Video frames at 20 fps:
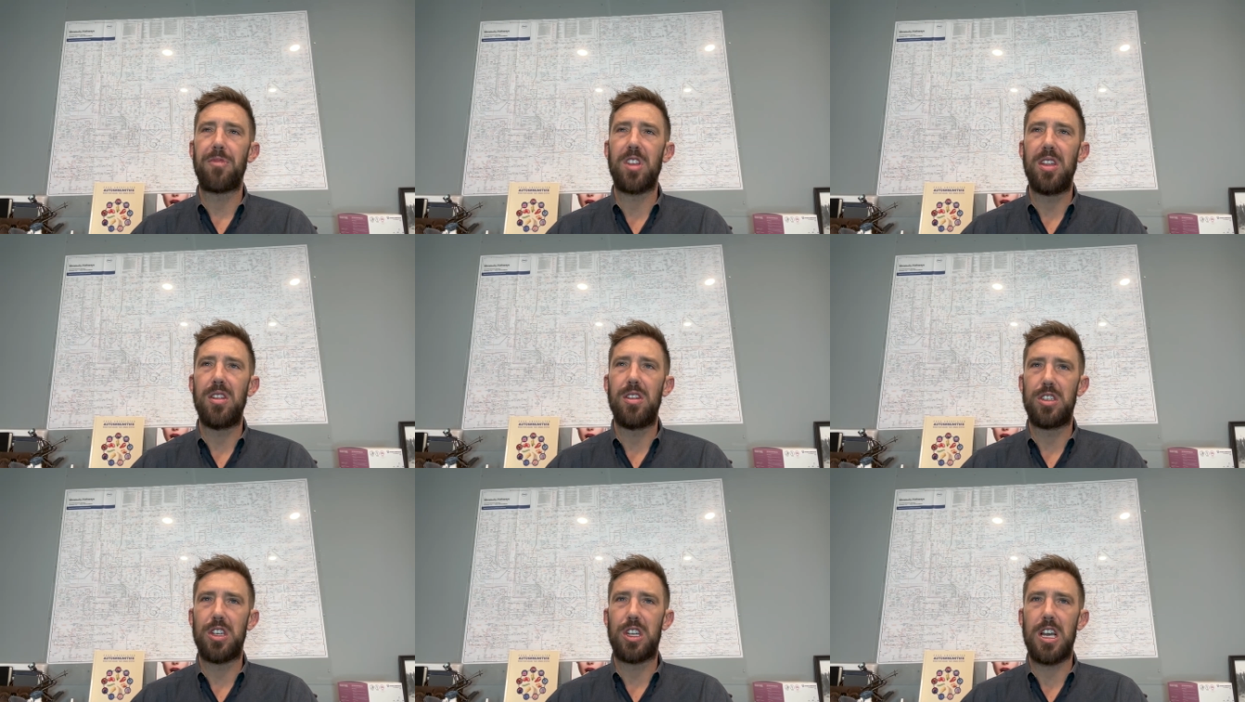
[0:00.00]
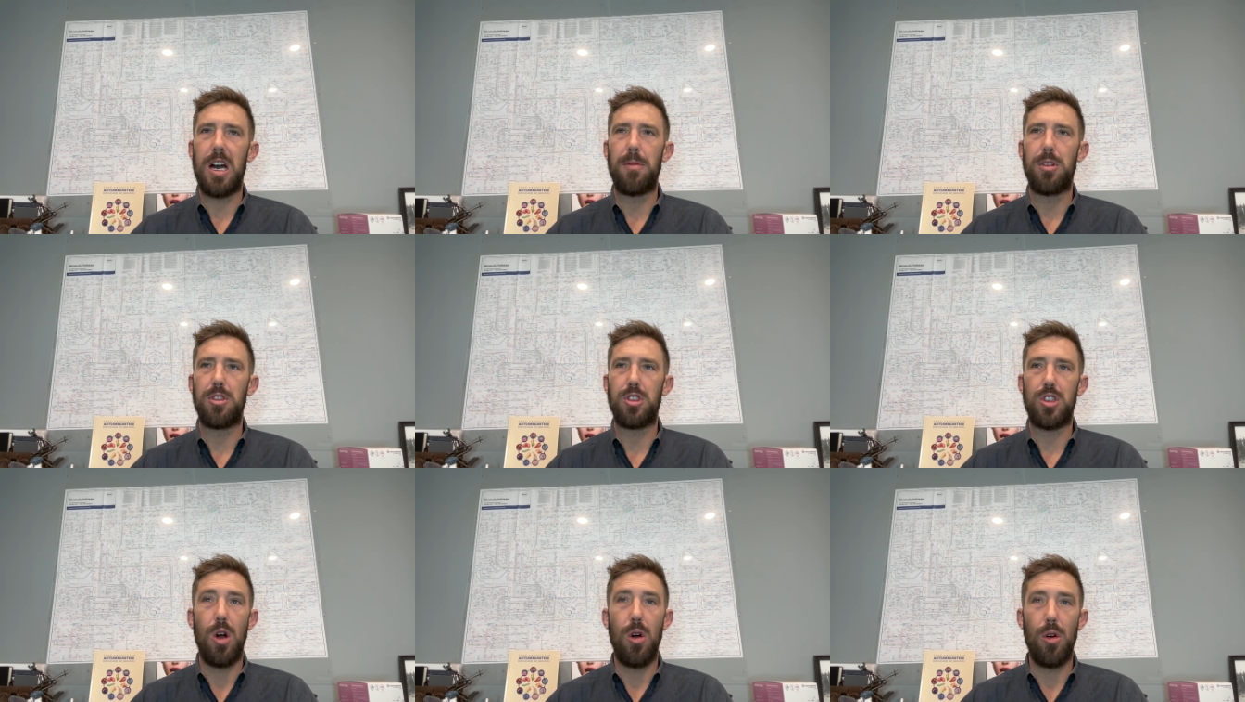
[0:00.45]
there's a couple
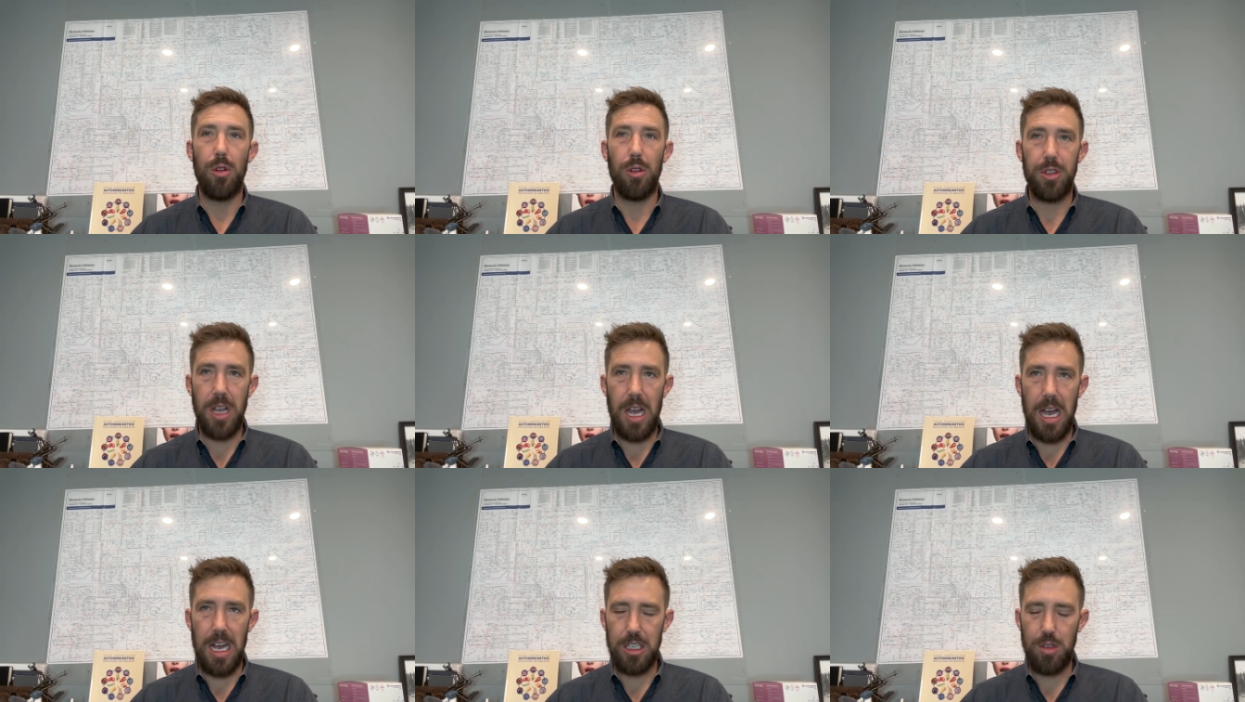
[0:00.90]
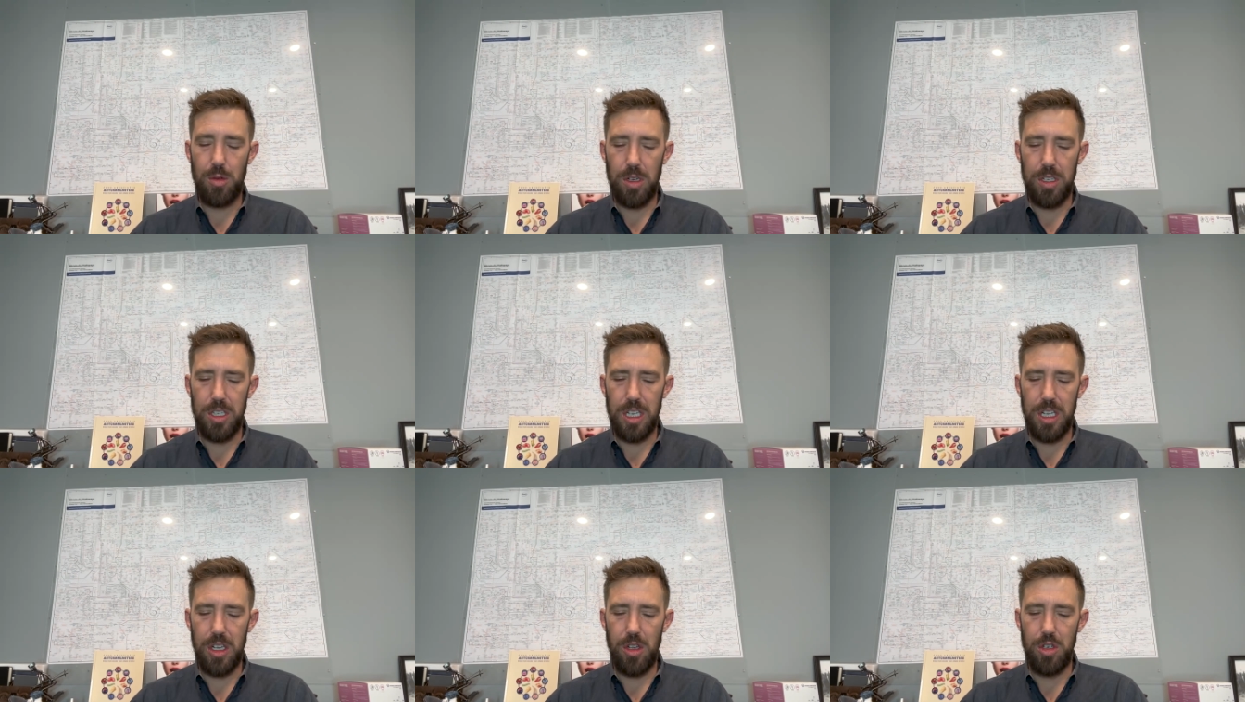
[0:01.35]
total tox ones
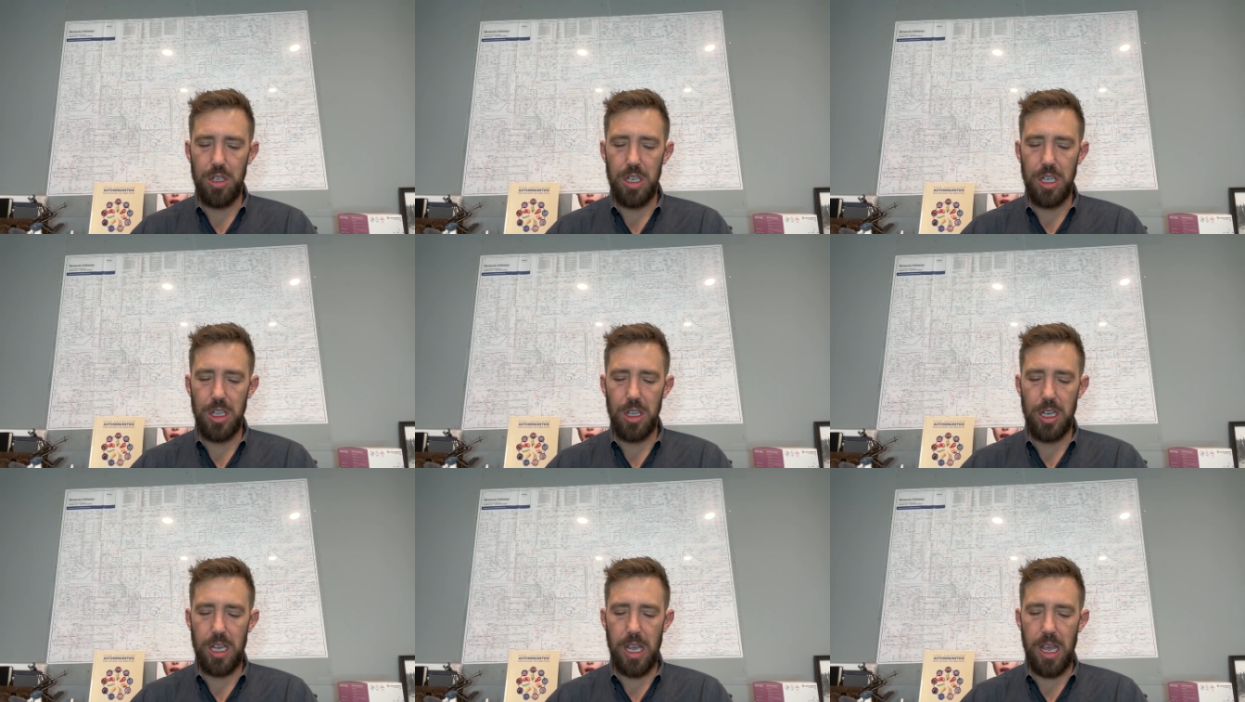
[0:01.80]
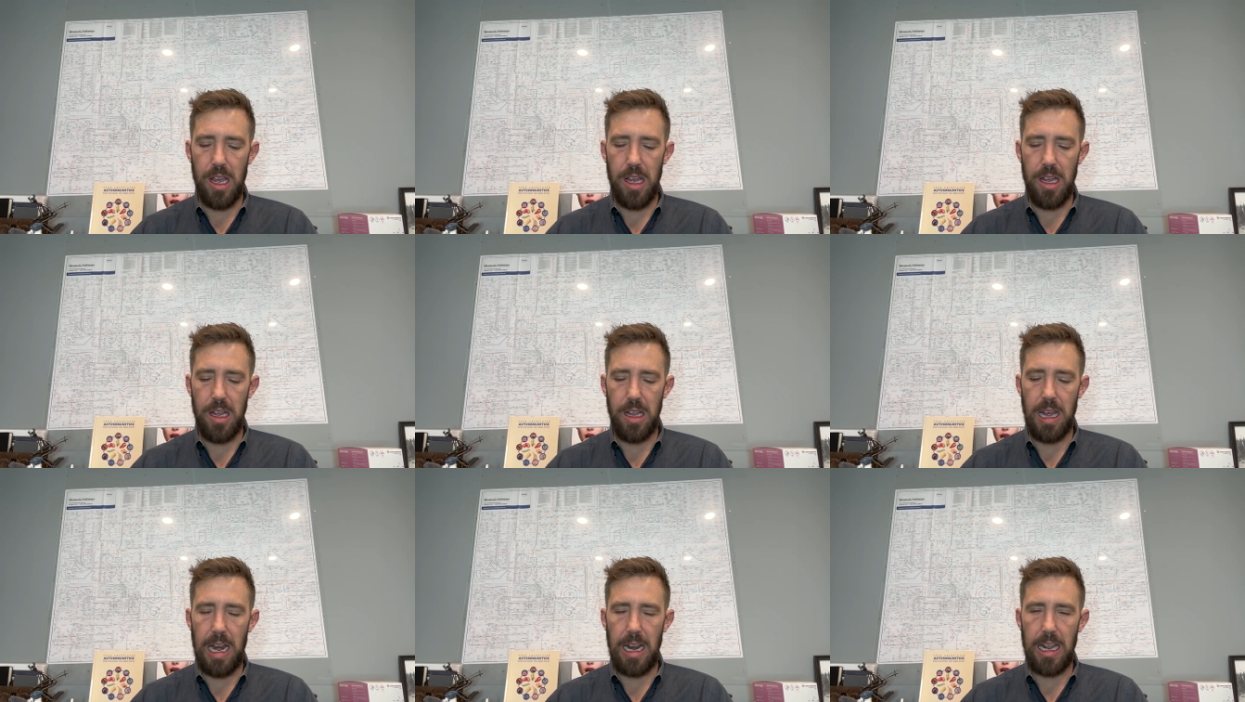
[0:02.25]
that usually look at a
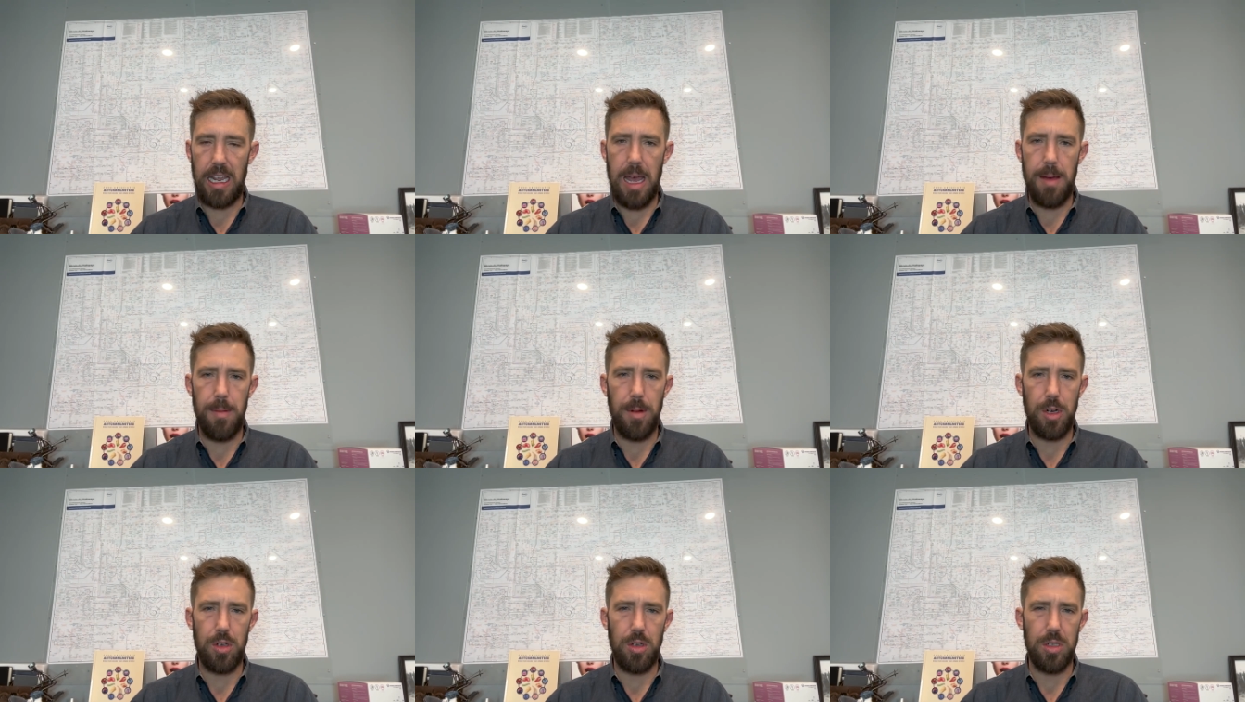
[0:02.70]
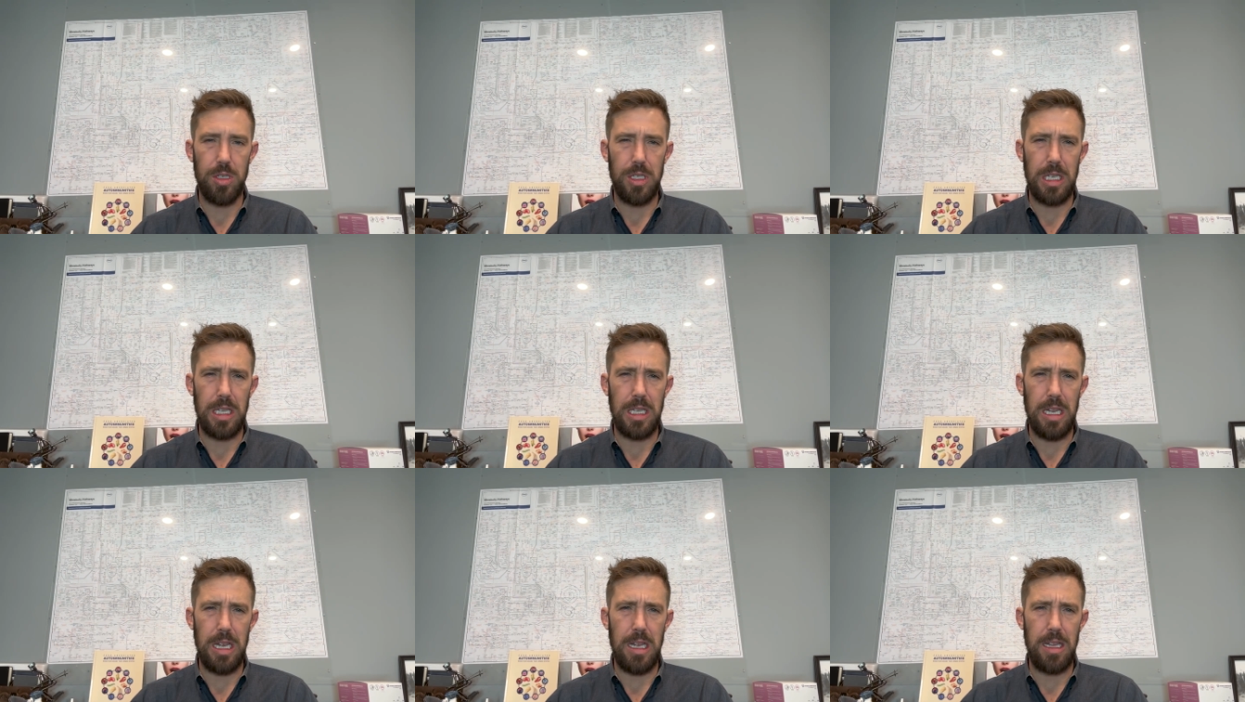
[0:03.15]
lot of chemicals
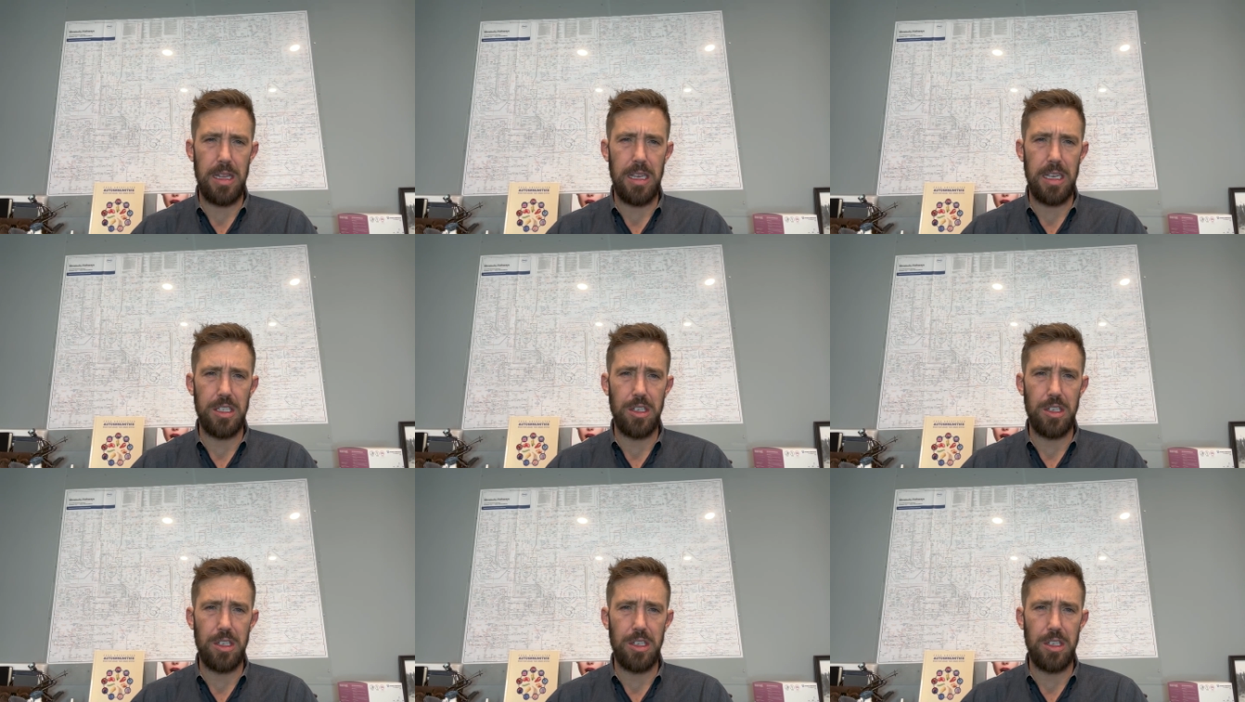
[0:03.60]
and, and things.